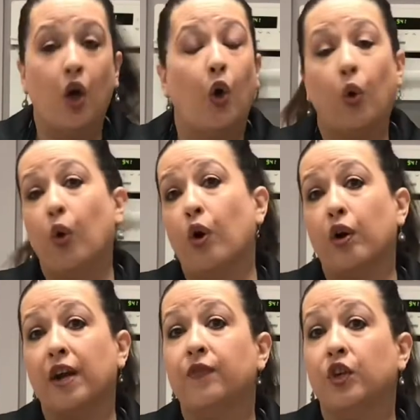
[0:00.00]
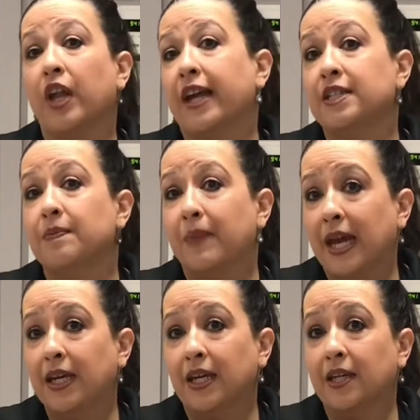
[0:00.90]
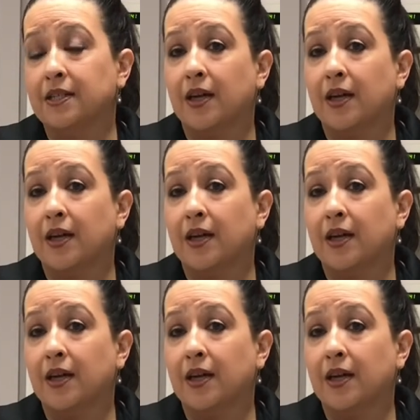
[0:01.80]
or if you'd like to make it